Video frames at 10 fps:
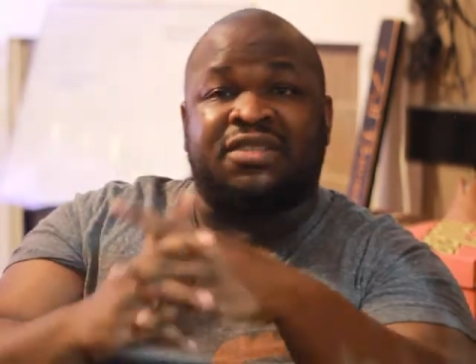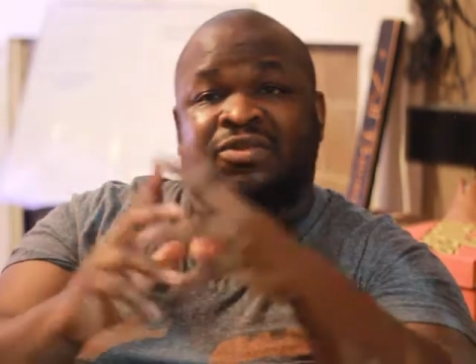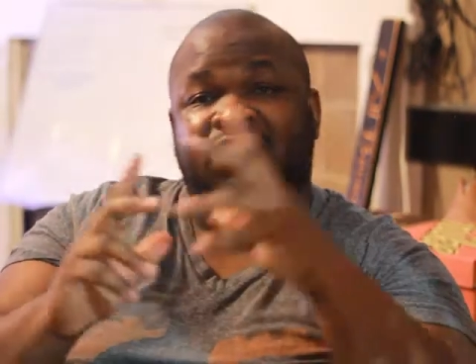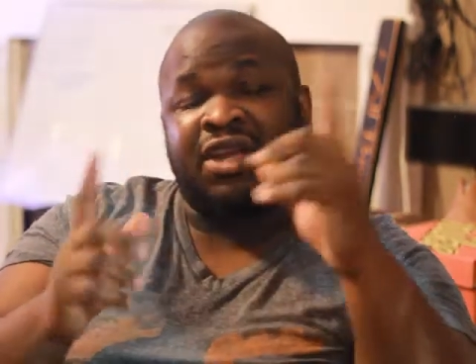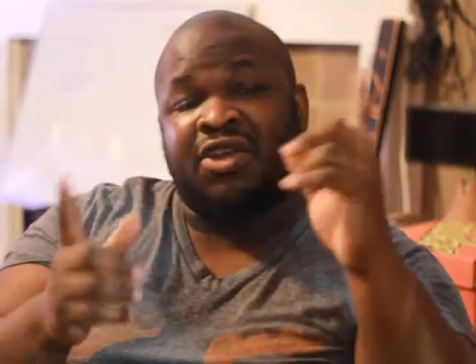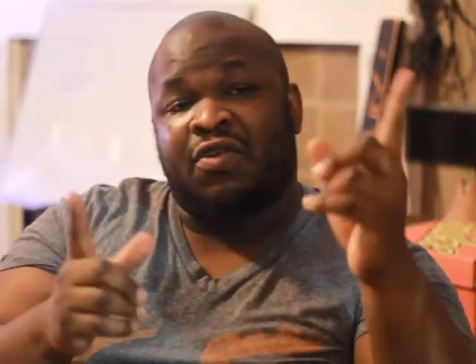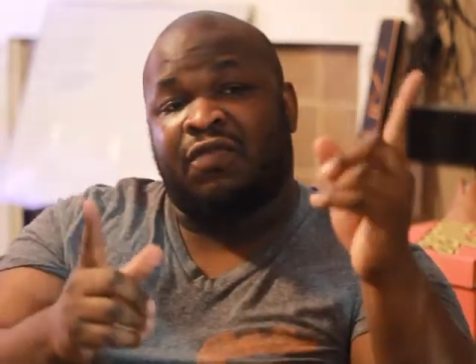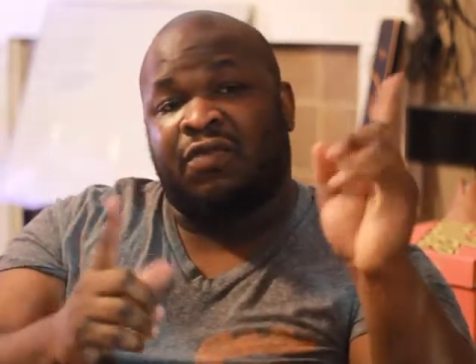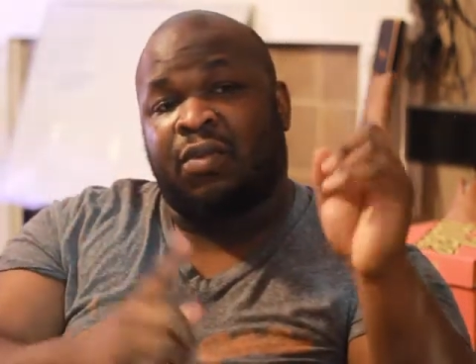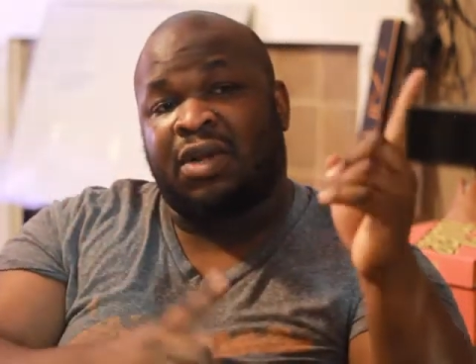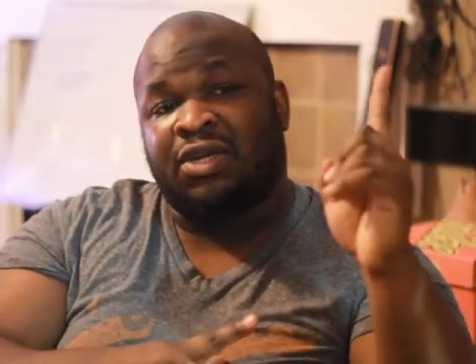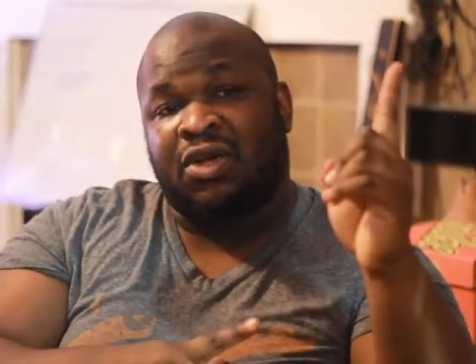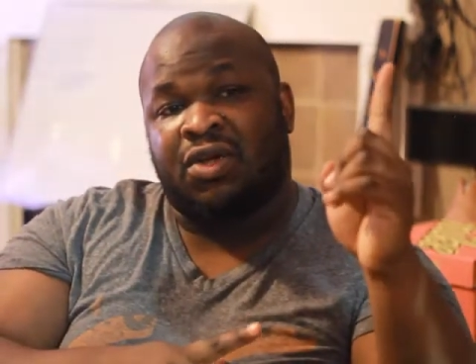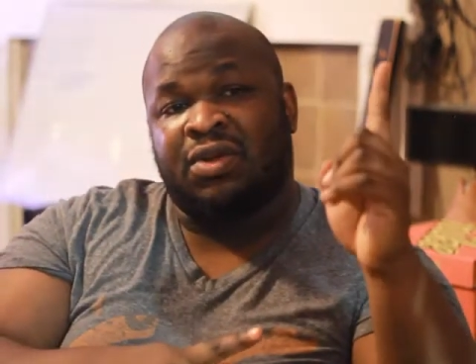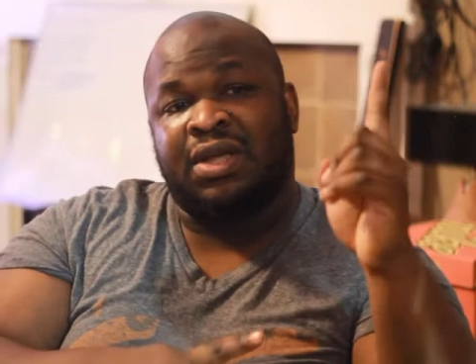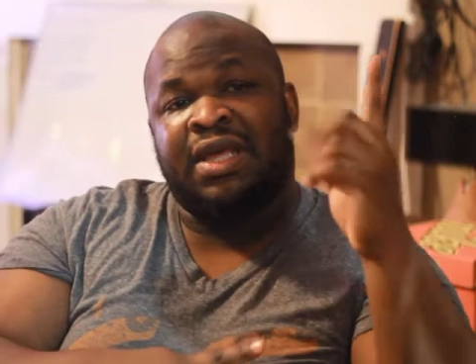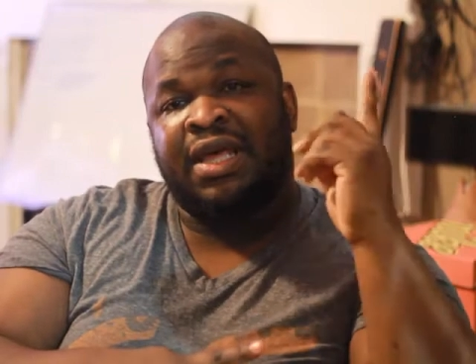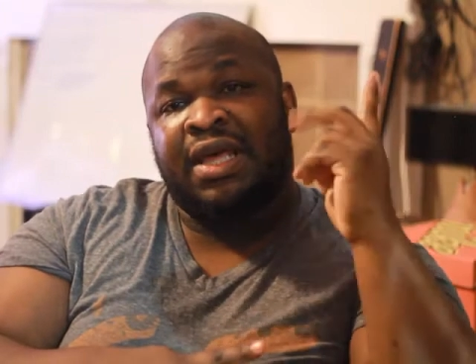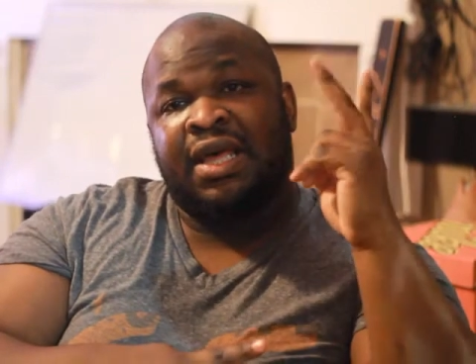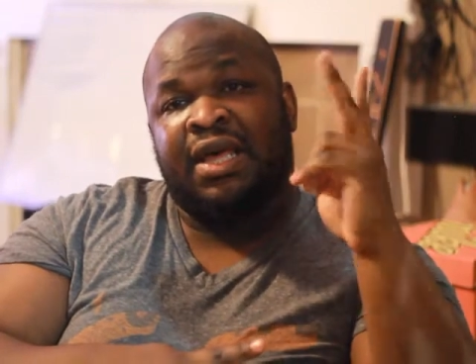I'm trying to go for one adult
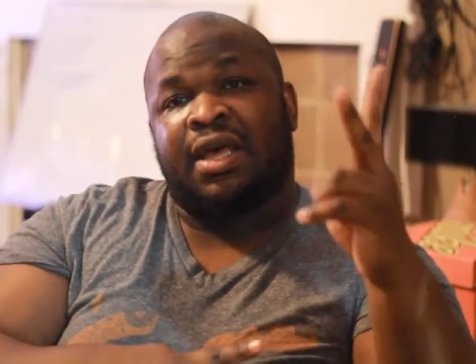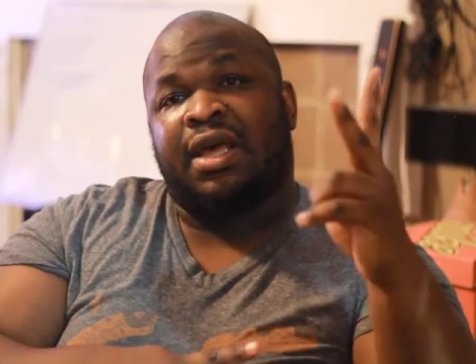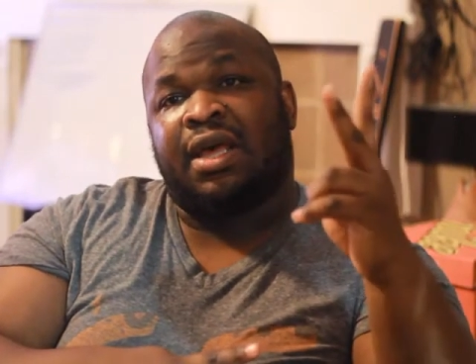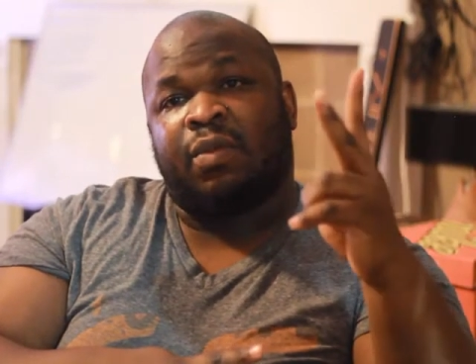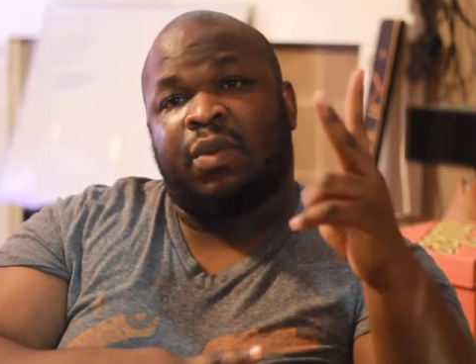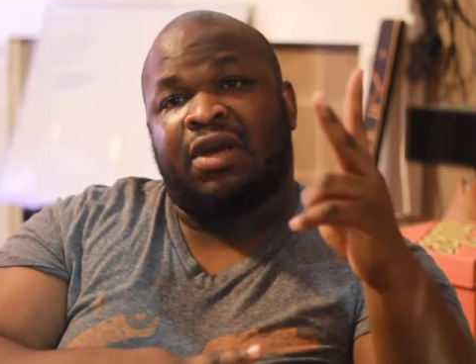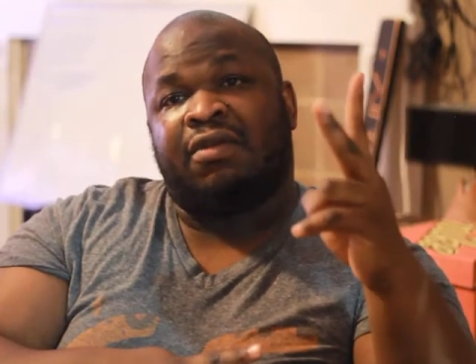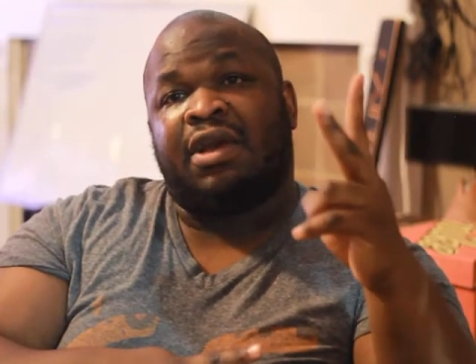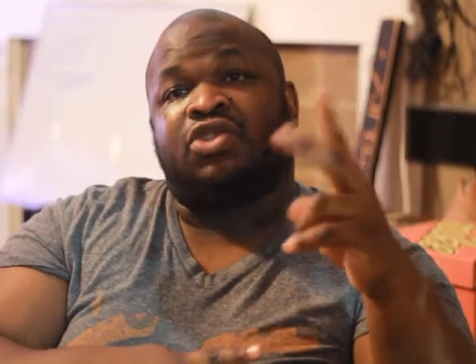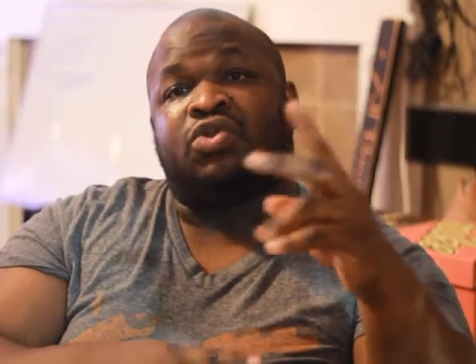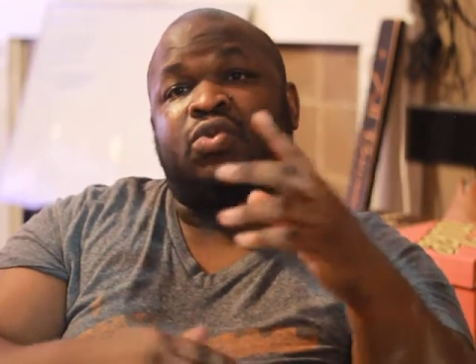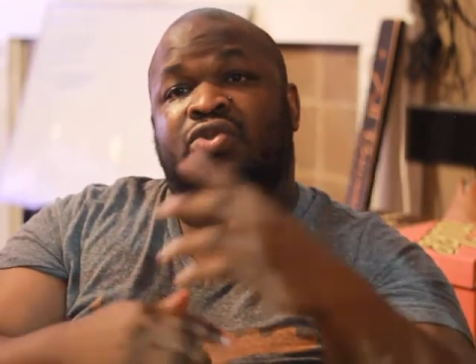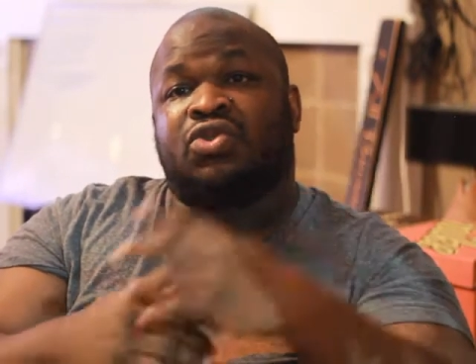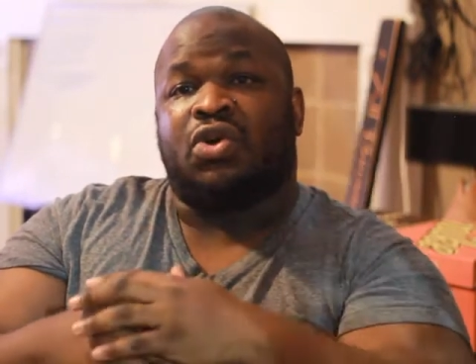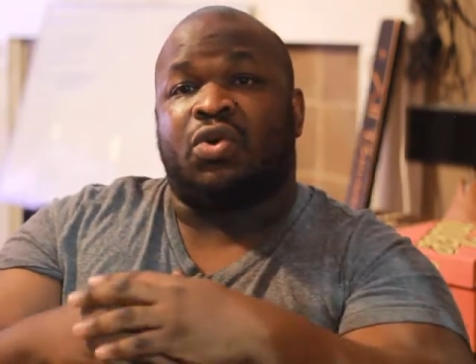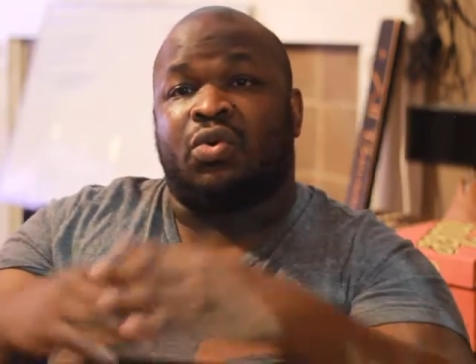and one grade school, so